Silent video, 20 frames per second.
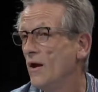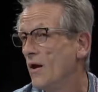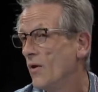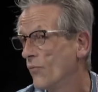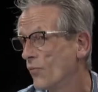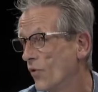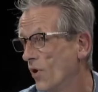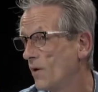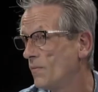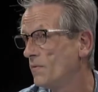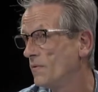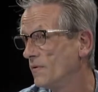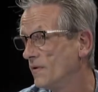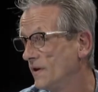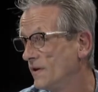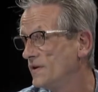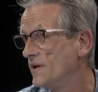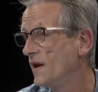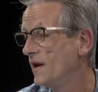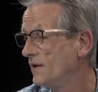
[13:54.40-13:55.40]
probably
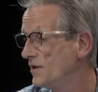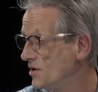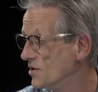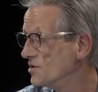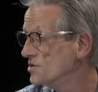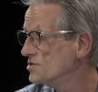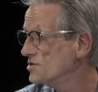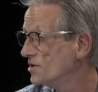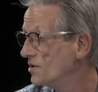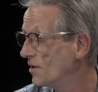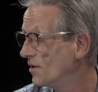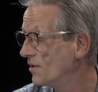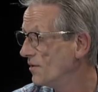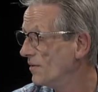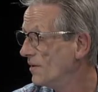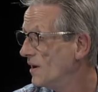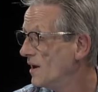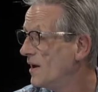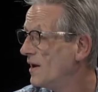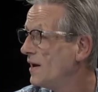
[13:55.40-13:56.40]
10 years ago
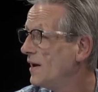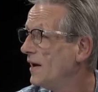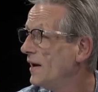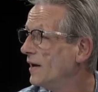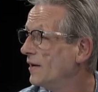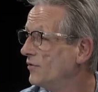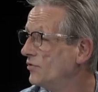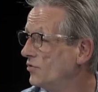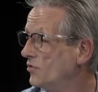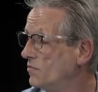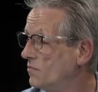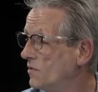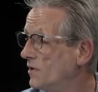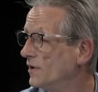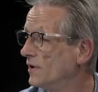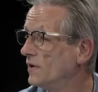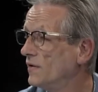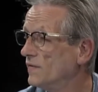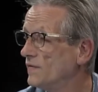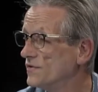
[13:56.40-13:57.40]
and do one
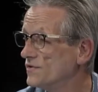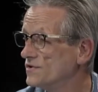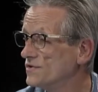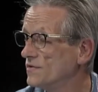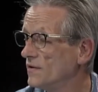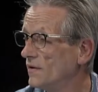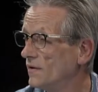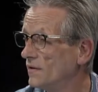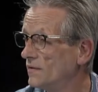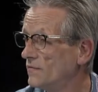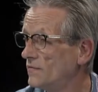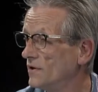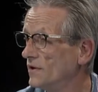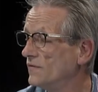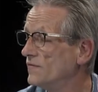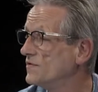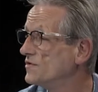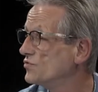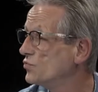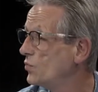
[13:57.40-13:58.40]
of his, uh, one of
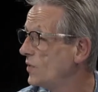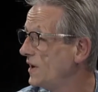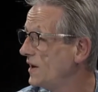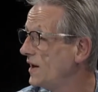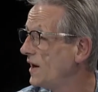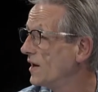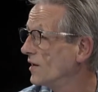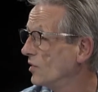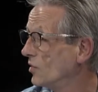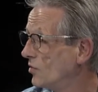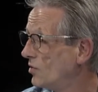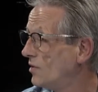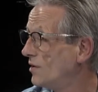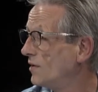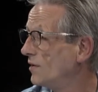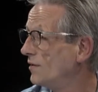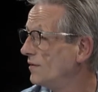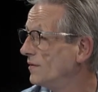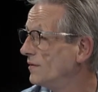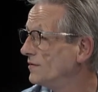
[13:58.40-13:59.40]
his weekend
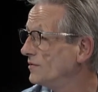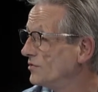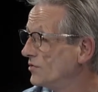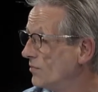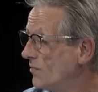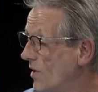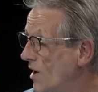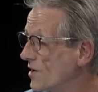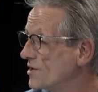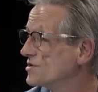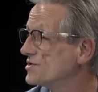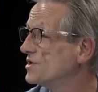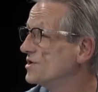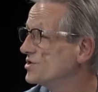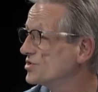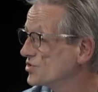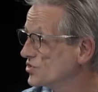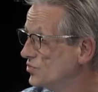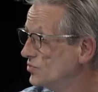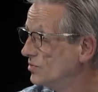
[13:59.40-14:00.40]
long democracy
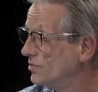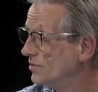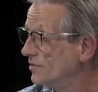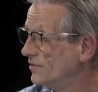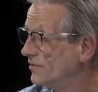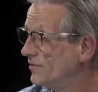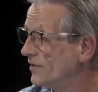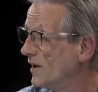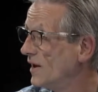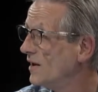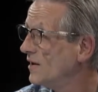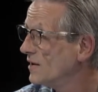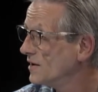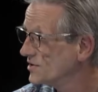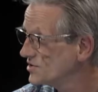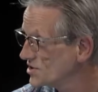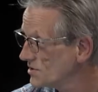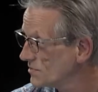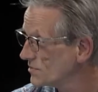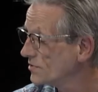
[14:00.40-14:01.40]
schools, uh,
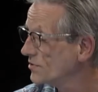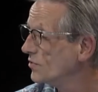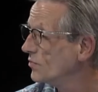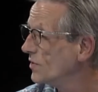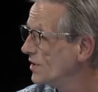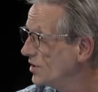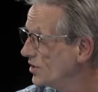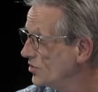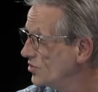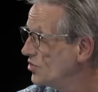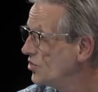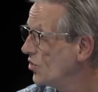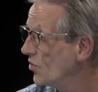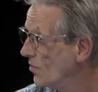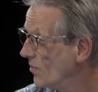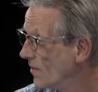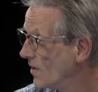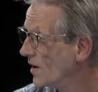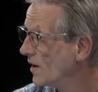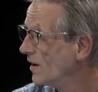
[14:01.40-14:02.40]
similar to what you do
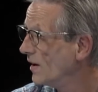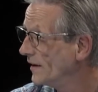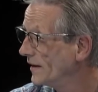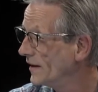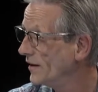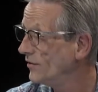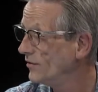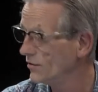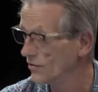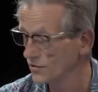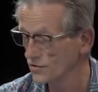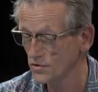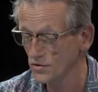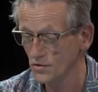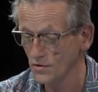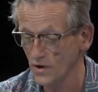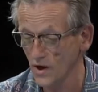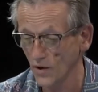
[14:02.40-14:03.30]
yes. Uh, in your two day